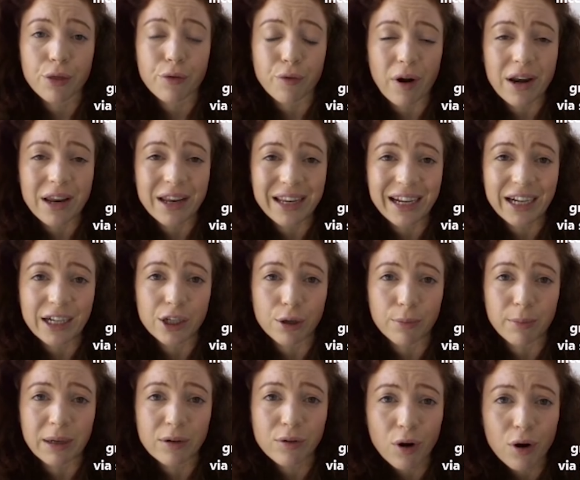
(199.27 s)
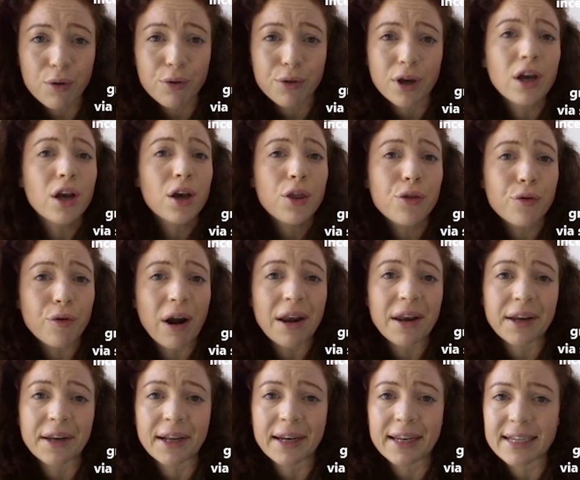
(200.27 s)
threatening economic growth,
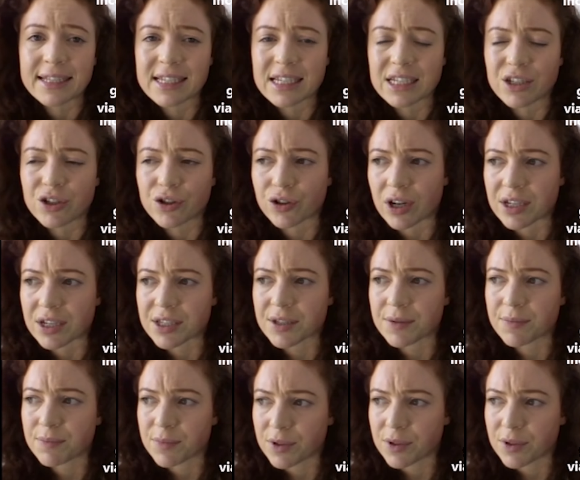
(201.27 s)
threatening elite interests.